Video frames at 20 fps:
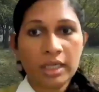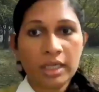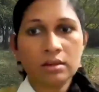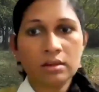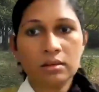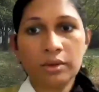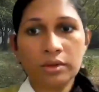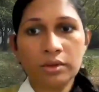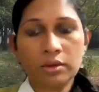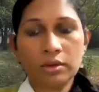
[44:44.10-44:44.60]
are
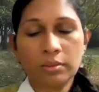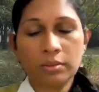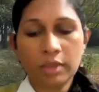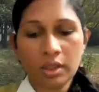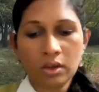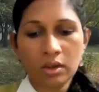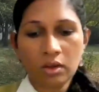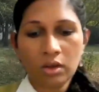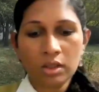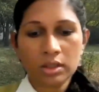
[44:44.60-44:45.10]
going to be
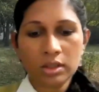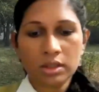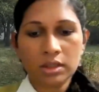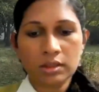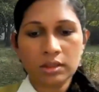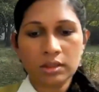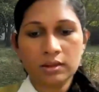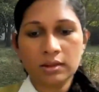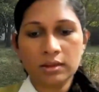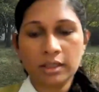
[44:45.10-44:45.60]

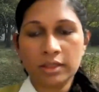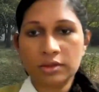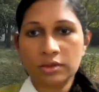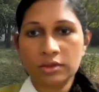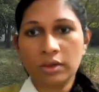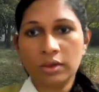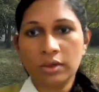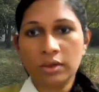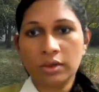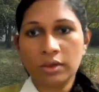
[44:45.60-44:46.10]
cautious.
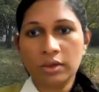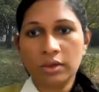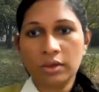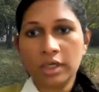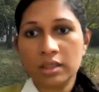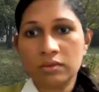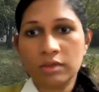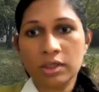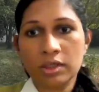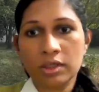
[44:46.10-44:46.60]

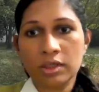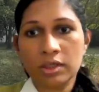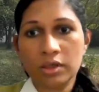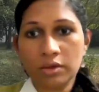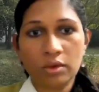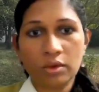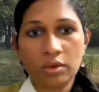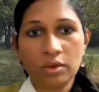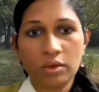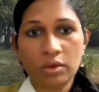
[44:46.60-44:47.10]
SOEs will
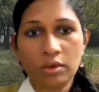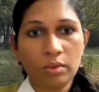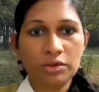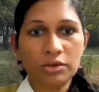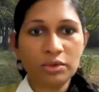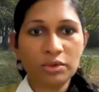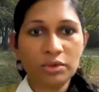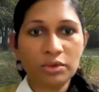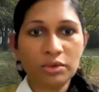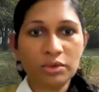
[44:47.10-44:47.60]
not know what
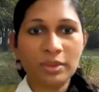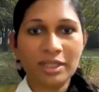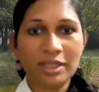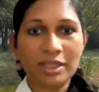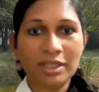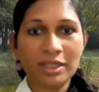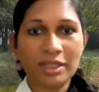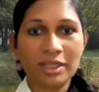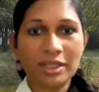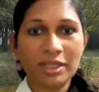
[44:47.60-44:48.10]
to do
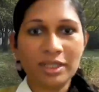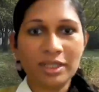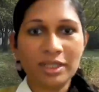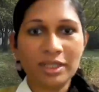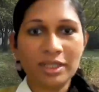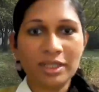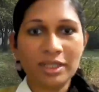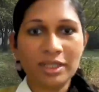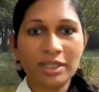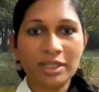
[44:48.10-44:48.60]
with the
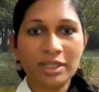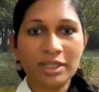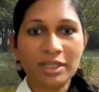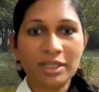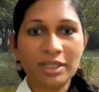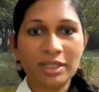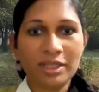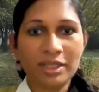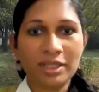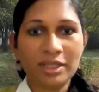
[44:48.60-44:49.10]
projects,
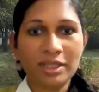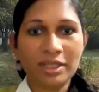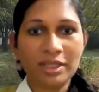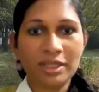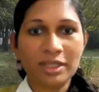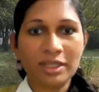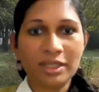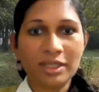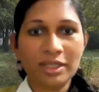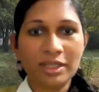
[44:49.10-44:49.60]
ongoing
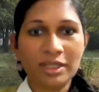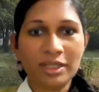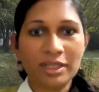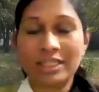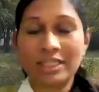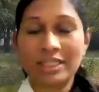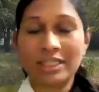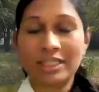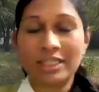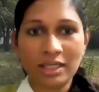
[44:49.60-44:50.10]
projects,
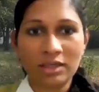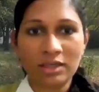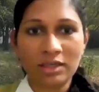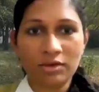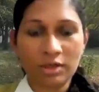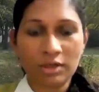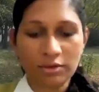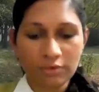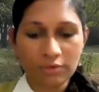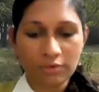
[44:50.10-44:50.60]
especially if
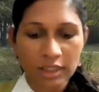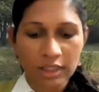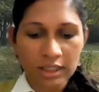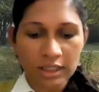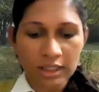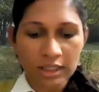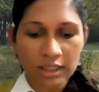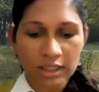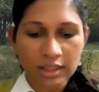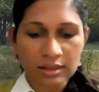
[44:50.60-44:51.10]
they need
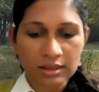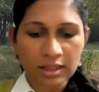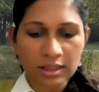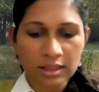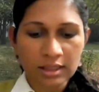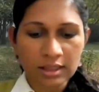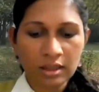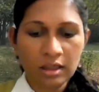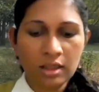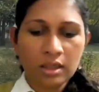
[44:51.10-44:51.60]

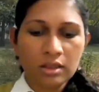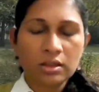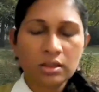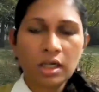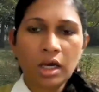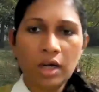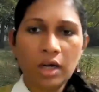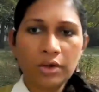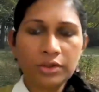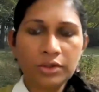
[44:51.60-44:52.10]
refinancing.
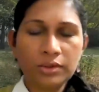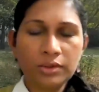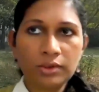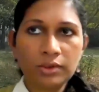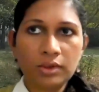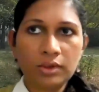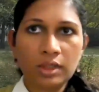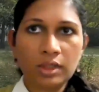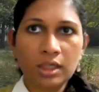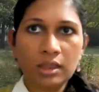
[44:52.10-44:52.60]
So how
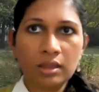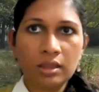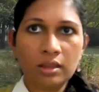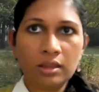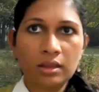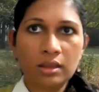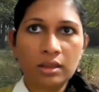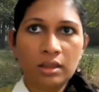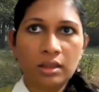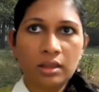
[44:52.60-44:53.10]
do you
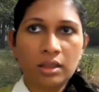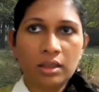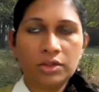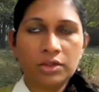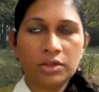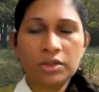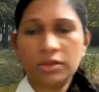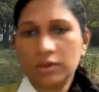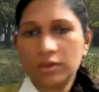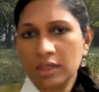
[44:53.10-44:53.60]
think
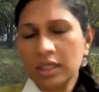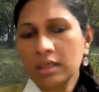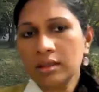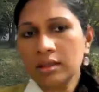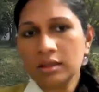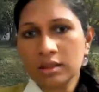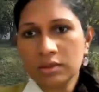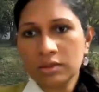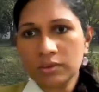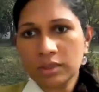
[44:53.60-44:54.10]

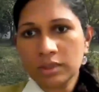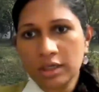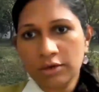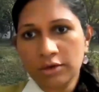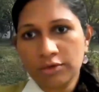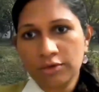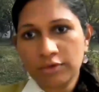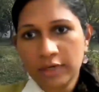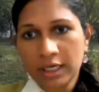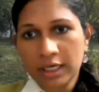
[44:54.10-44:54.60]
this
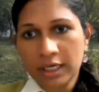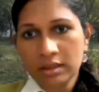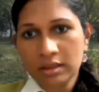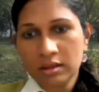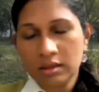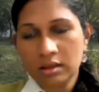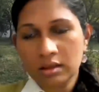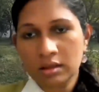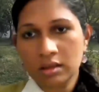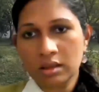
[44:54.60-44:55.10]
will
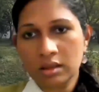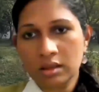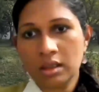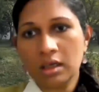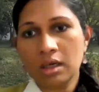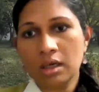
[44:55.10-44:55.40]
affect